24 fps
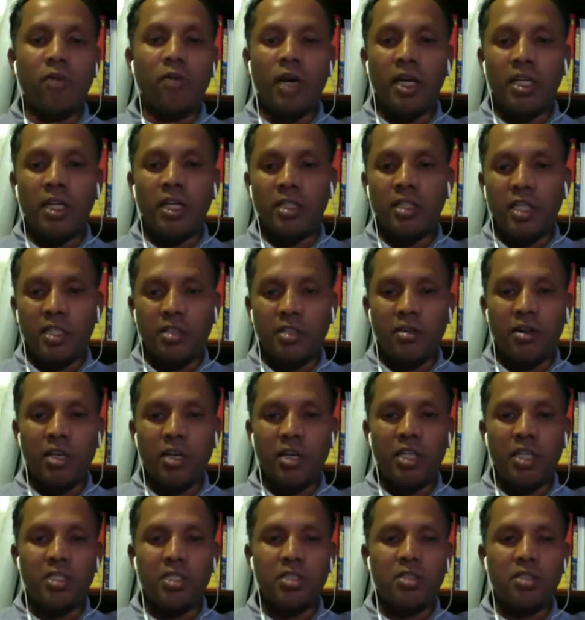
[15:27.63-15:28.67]
acquiring
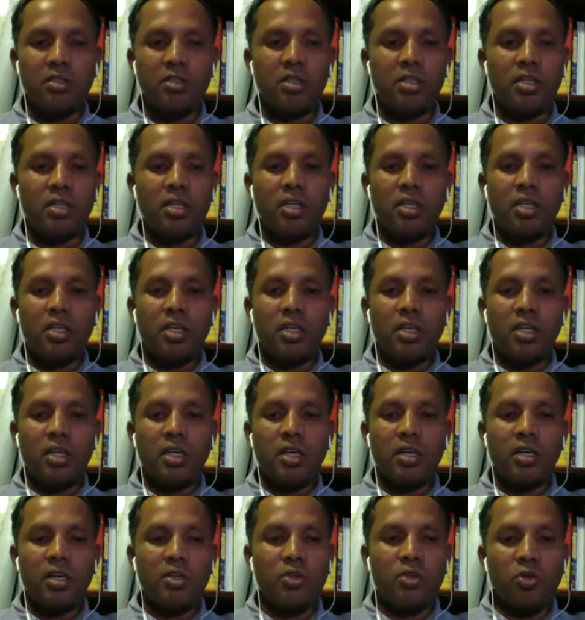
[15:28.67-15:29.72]
that knowledge
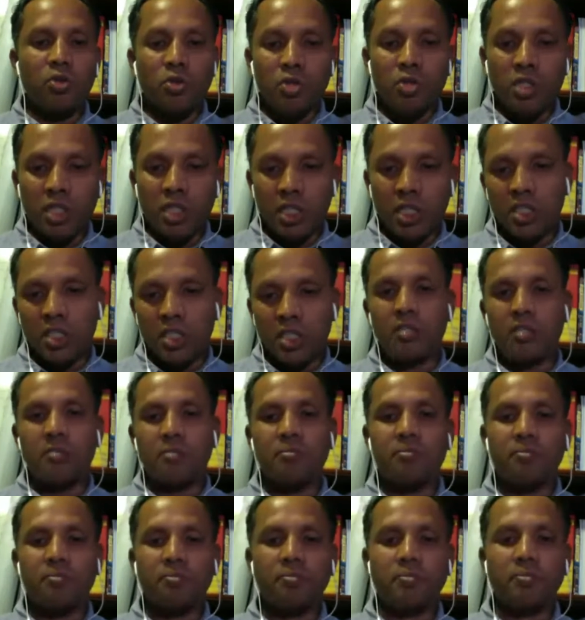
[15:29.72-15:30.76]
or using
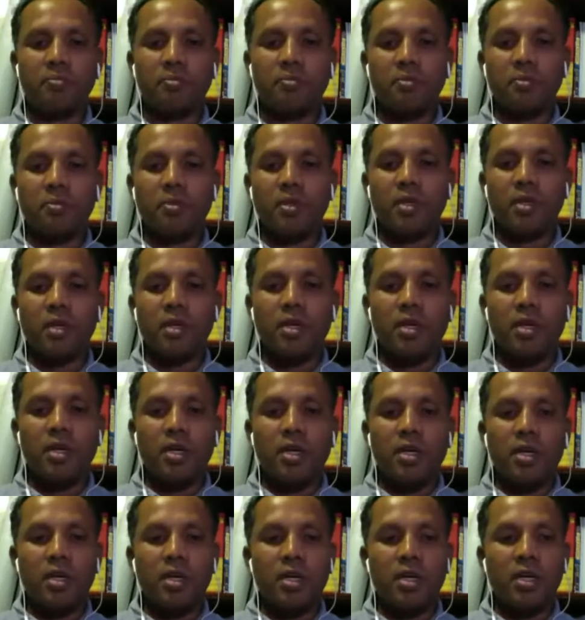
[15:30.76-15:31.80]
it.
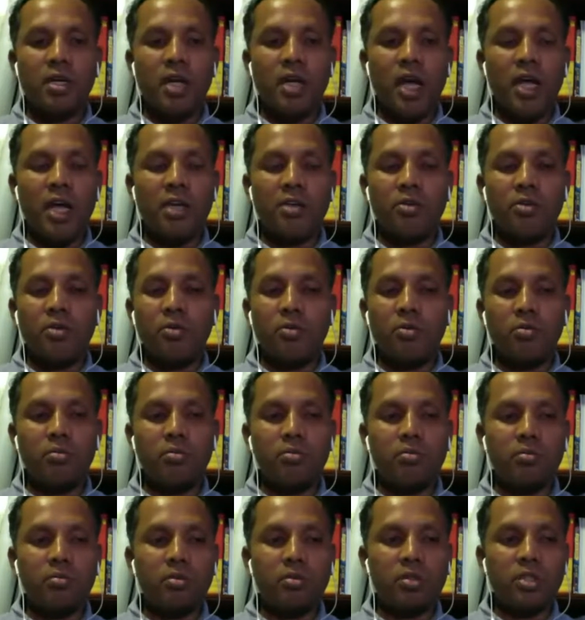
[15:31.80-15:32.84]
Like
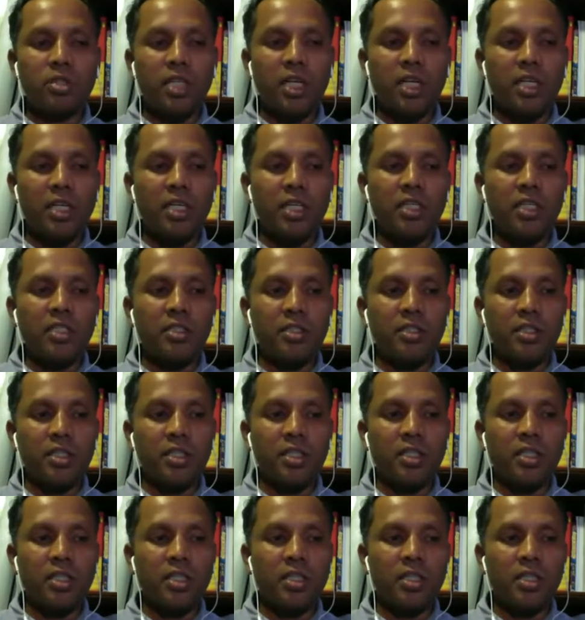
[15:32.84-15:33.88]
you
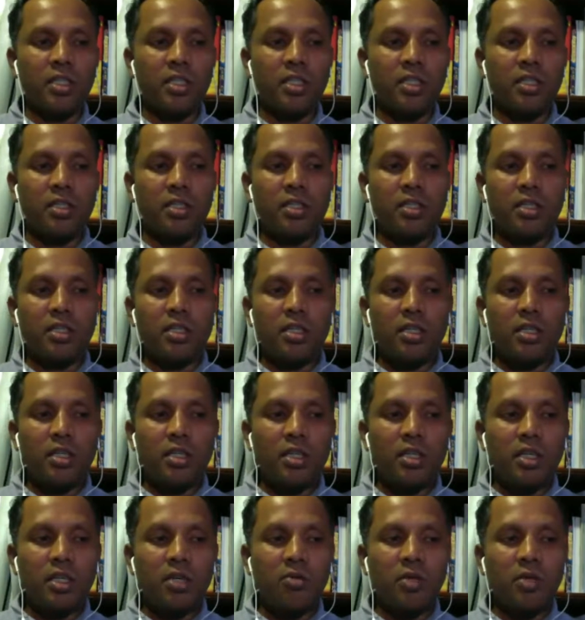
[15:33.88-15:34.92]
studied,
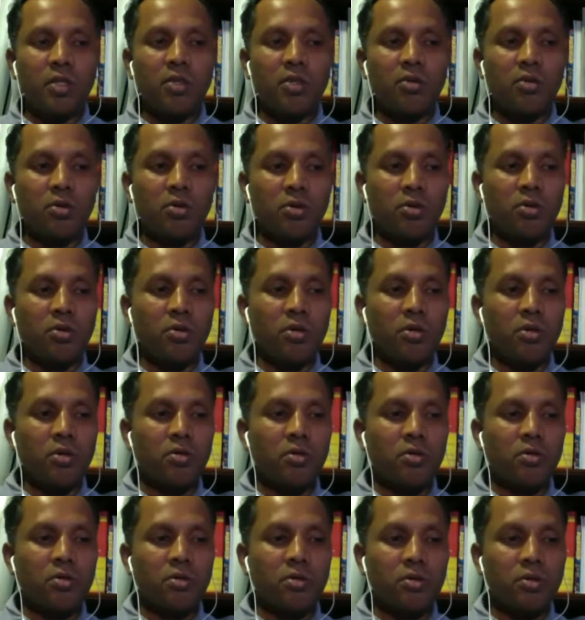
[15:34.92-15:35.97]
even though
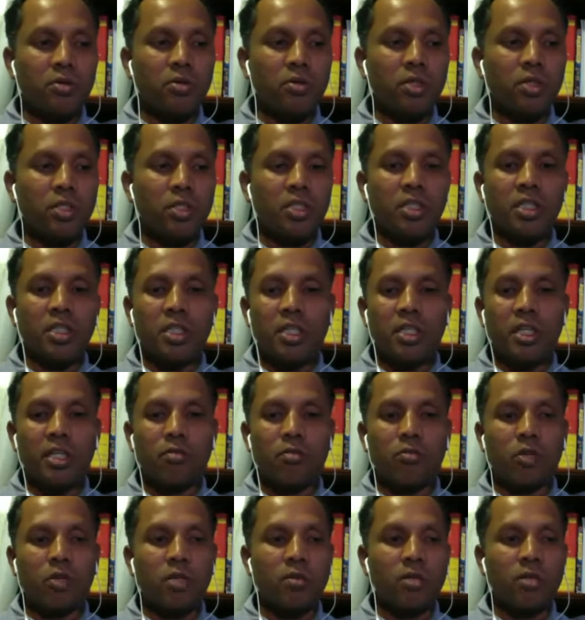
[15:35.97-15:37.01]
you're sitting at
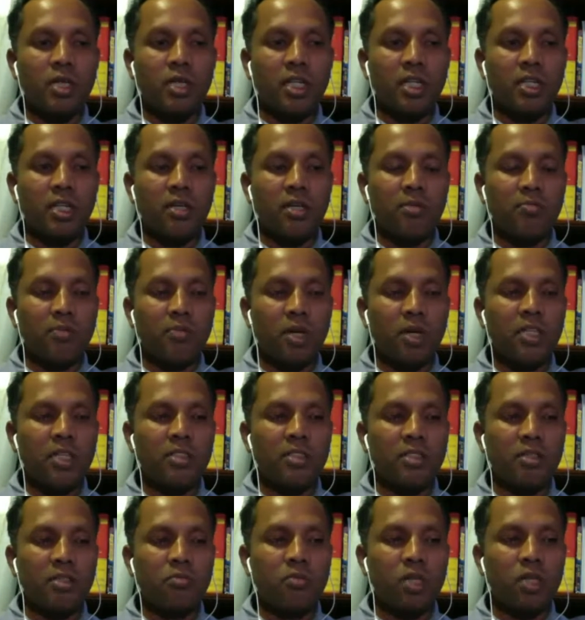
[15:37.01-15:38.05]
one other
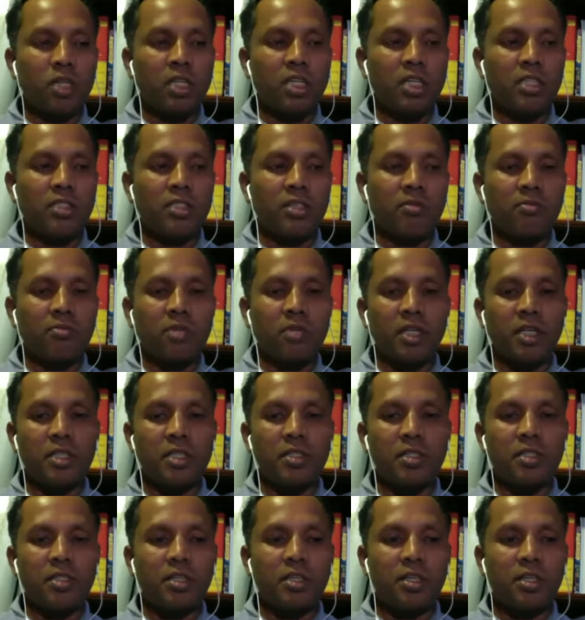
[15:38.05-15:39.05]
place and working somewhere,